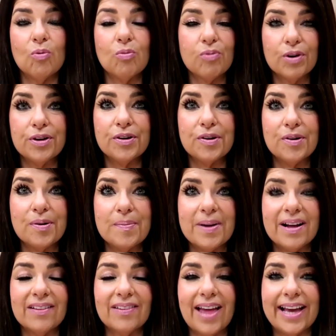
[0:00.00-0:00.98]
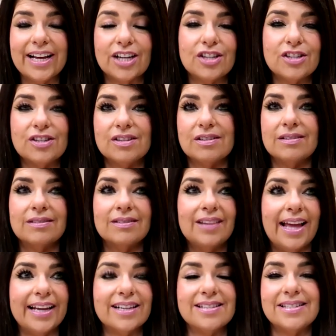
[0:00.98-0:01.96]
room like
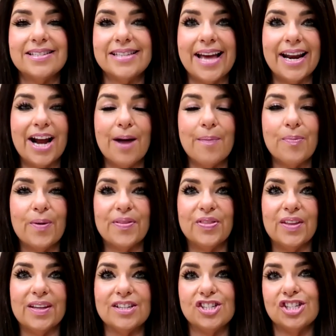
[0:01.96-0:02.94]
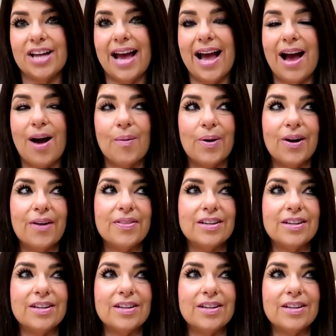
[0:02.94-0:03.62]
set up with the shower,